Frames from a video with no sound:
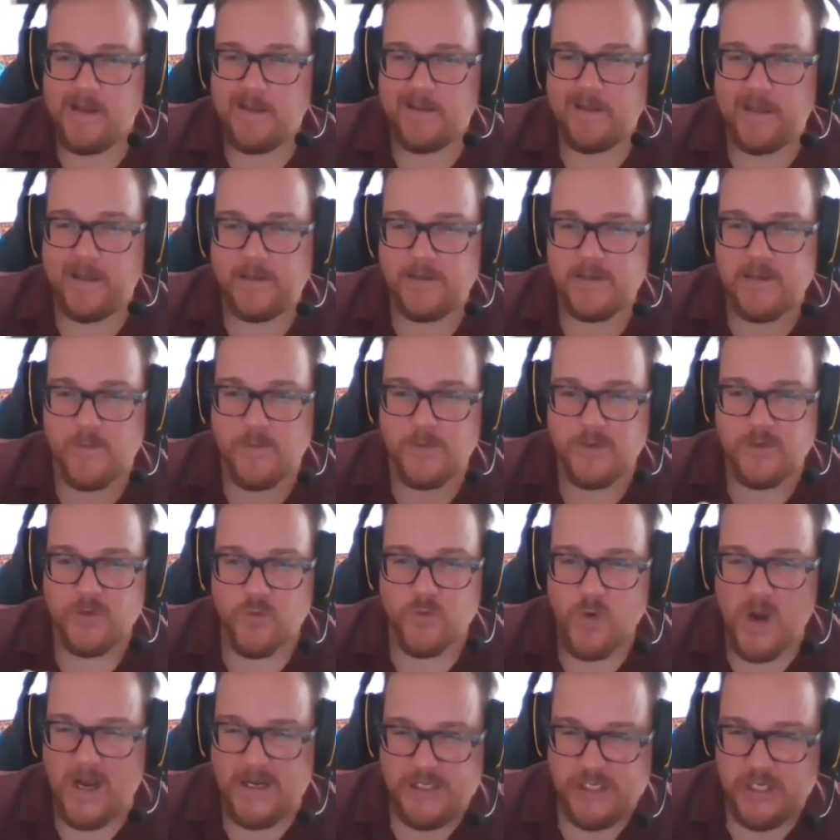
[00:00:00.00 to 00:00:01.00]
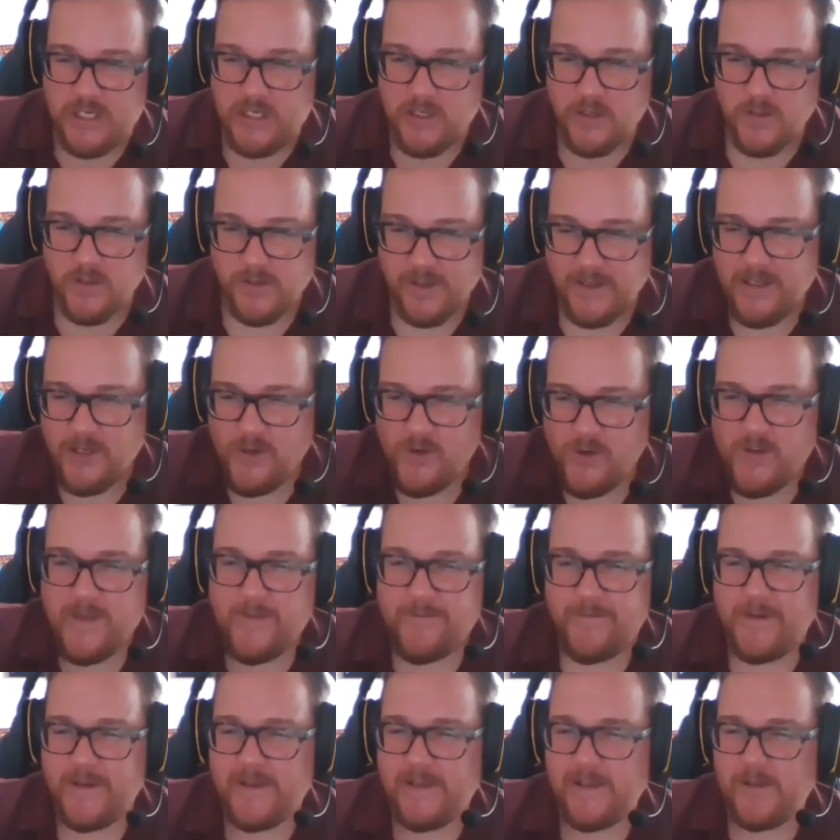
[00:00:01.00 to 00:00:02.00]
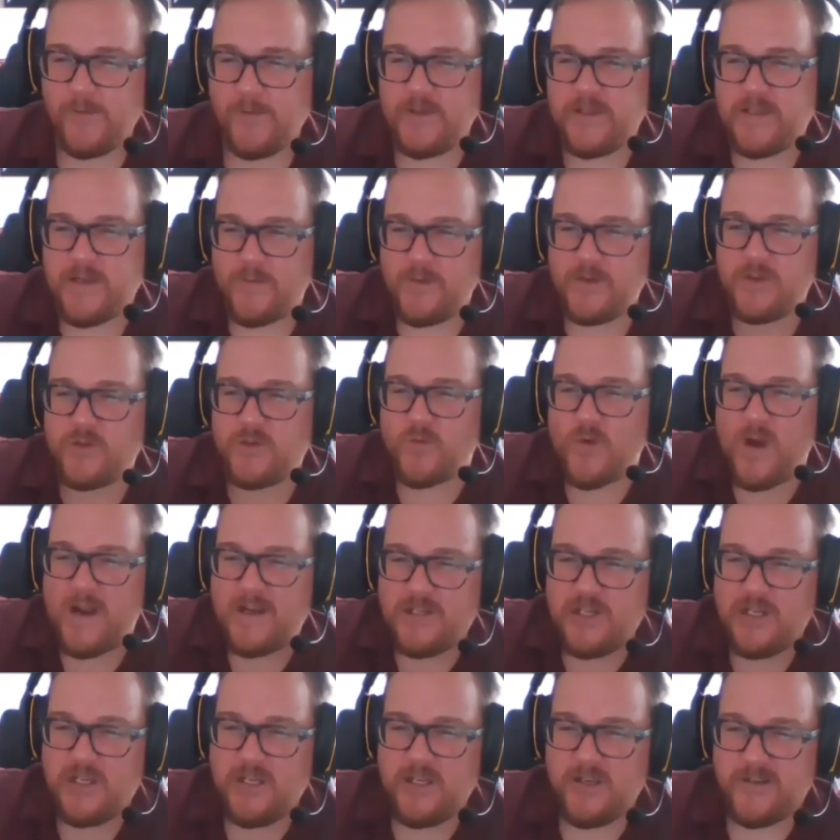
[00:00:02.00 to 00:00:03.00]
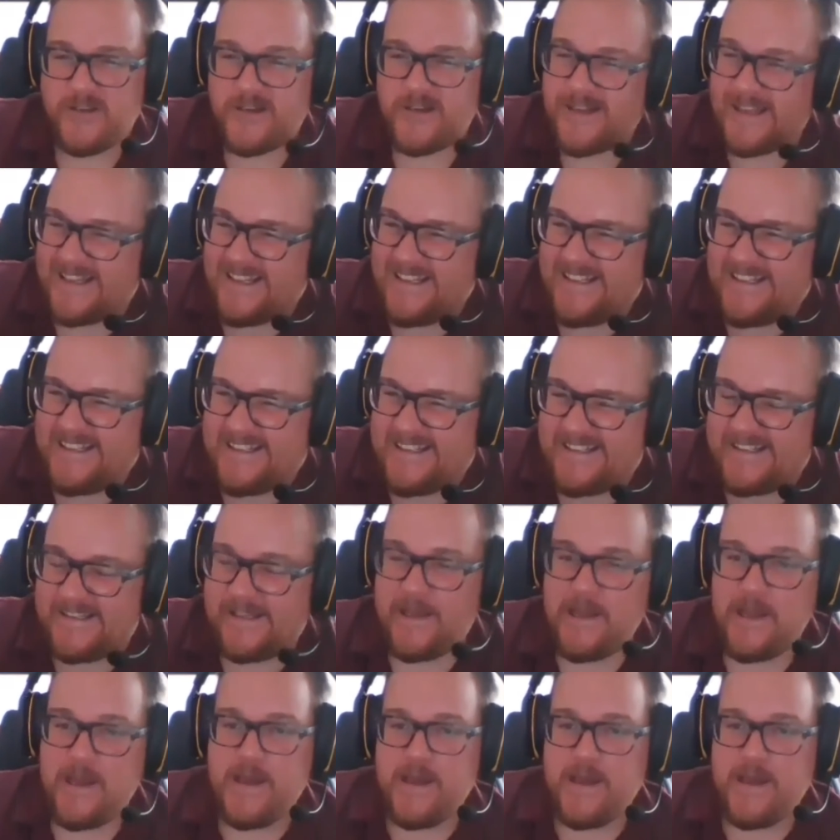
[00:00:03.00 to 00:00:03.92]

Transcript: like someone's rushing you. Like, you know that feeling when someone's rushing you and you're like, "Eek."